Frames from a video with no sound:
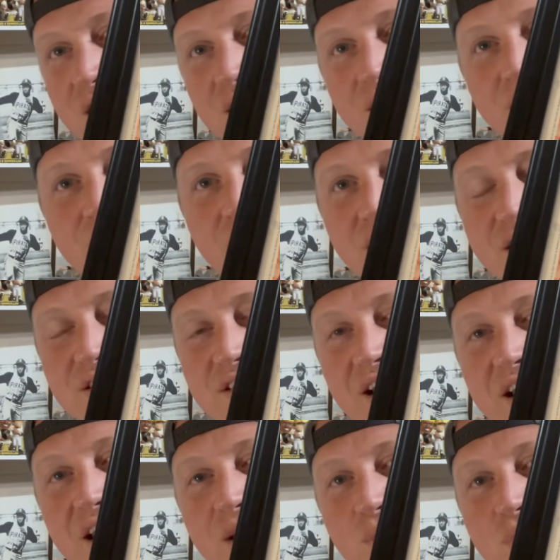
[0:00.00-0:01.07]
like I
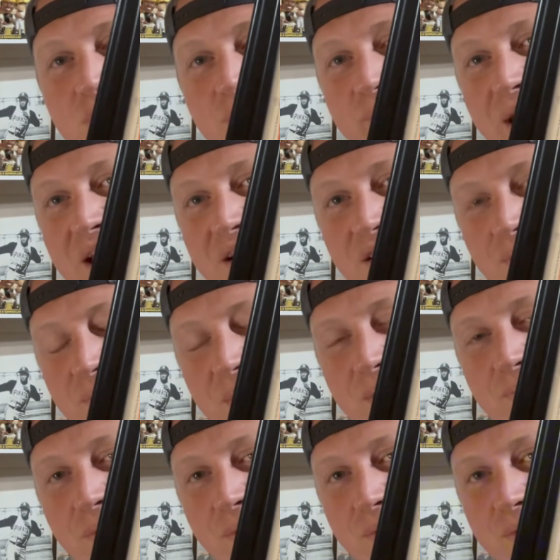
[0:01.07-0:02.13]
said, he was a man of the
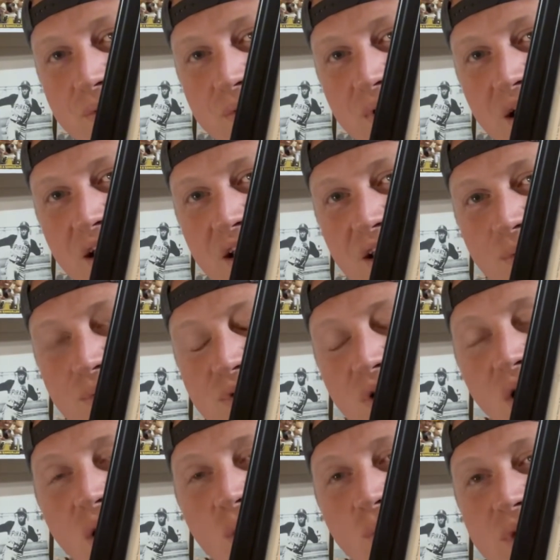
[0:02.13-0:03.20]
people, and he was
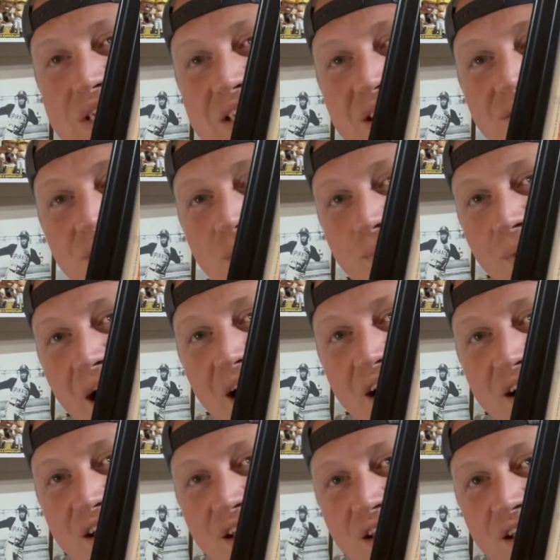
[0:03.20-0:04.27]
always giving
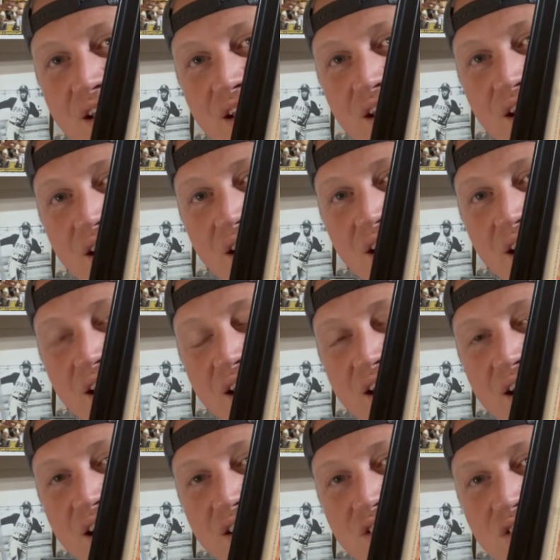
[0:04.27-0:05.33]
back.
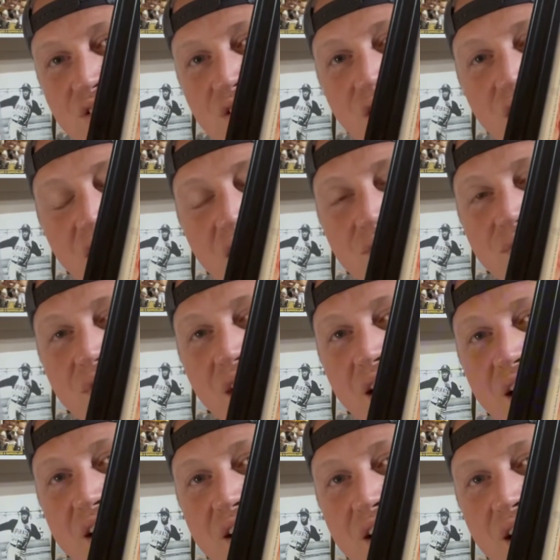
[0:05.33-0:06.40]
And I just love
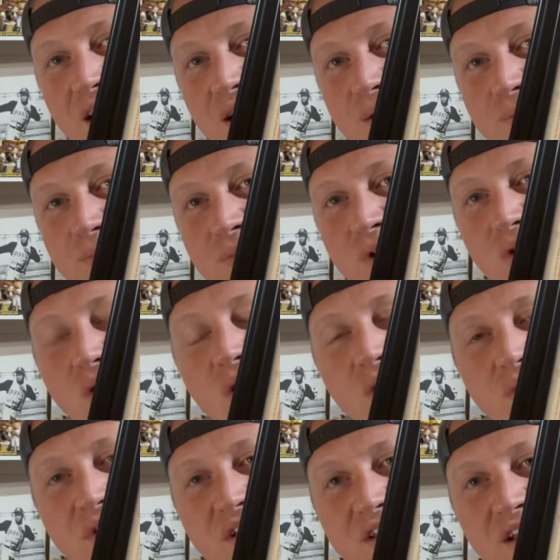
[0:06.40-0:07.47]
that, all
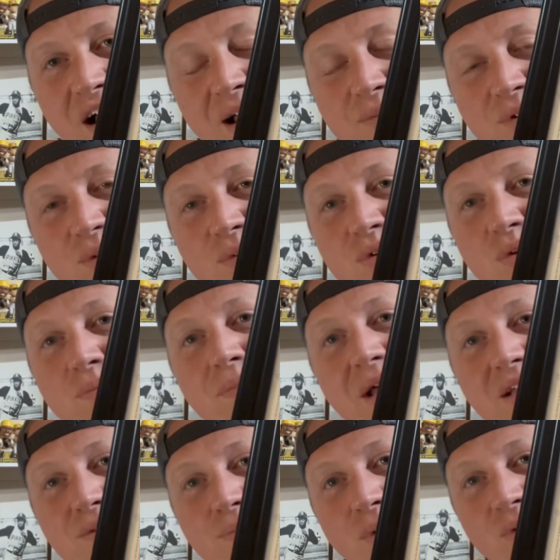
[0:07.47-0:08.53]
the times he would do
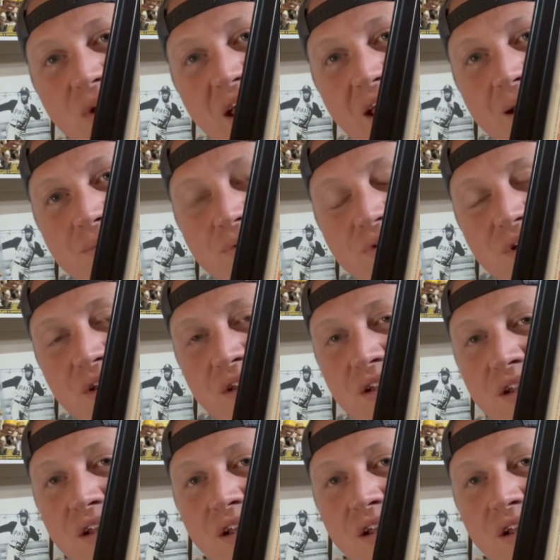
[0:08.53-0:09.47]
baseball camps, and